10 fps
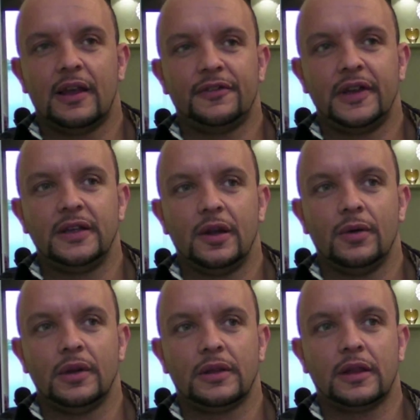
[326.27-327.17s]
I think, you know,
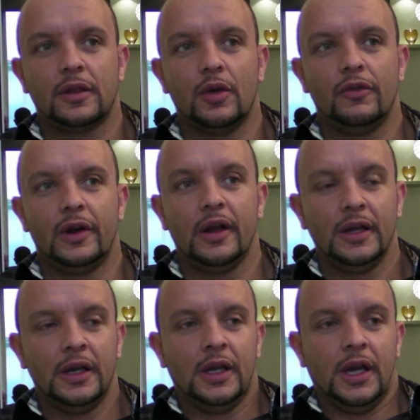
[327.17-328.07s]
it's just over
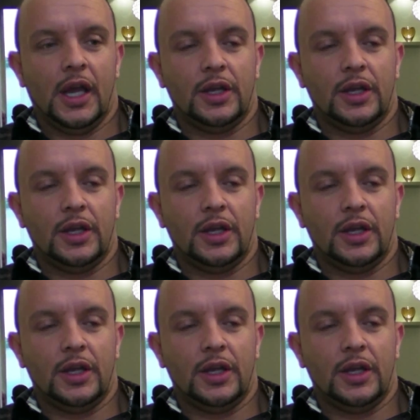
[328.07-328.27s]
a